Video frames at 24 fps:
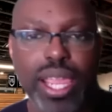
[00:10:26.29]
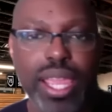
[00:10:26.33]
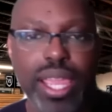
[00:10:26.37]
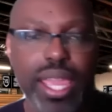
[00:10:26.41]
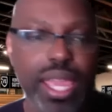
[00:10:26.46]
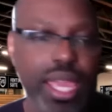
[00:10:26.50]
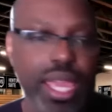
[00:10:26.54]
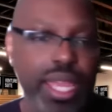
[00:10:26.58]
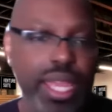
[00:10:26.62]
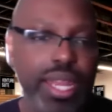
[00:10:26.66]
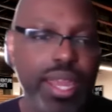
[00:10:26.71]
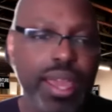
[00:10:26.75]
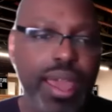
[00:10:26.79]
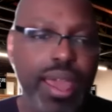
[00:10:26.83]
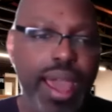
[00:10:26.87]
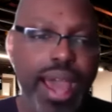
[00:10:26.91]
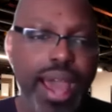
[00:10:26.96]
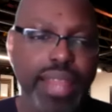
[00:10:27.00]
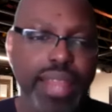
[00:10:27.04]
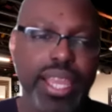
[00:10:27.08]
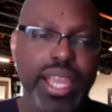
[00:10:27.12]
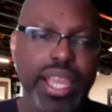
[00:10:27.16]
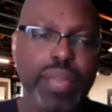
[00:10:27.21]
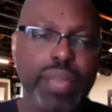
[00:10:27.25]
Mm-hmm. And I
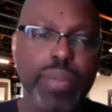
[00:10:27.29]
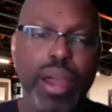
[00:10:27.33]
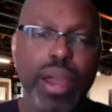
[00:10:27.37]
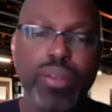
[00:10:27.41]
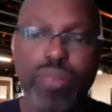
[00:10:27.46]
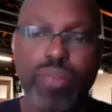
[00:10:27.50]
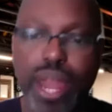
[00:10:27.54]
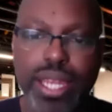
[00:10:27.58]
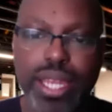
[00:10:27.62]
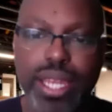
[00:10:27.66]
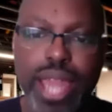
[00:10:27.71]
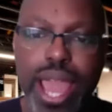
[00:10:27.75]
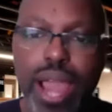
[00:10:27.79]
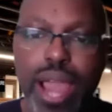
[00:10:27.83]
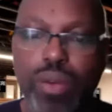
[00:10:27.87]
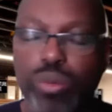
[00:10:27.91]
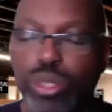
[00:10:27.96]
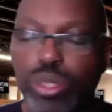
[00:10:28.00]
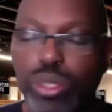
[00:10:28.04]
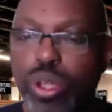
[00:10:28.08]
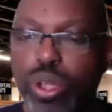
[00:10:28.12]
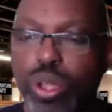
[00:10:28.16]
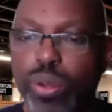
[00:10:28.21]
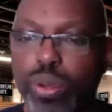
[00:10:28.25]
think about right now
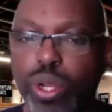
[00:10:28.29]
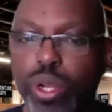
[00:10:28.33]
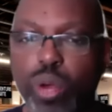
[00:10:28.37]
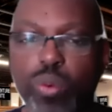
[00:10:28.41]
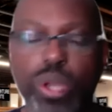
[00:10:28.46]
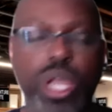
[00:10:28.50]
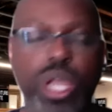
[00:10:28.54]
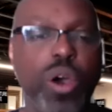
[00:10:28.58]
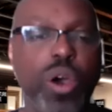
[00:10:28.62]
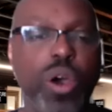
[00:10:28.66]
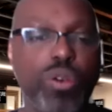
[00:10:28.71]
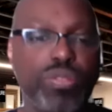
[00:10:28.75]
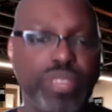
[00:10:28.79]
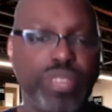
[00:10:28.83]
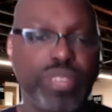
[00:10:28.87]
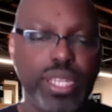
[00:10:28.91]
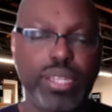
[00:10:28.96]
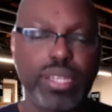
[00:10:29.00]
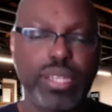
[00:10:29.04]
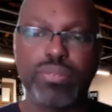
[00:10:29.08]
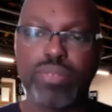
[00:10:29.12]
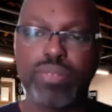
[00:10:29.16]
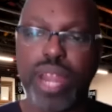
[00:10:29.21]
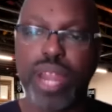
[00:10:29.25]
what's going on with COVID,
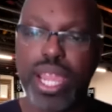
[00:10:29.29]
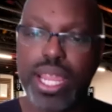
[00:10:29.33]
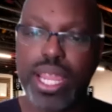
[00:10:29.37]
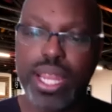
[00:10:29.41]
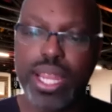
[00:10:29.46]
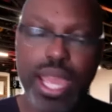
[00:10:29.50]
right?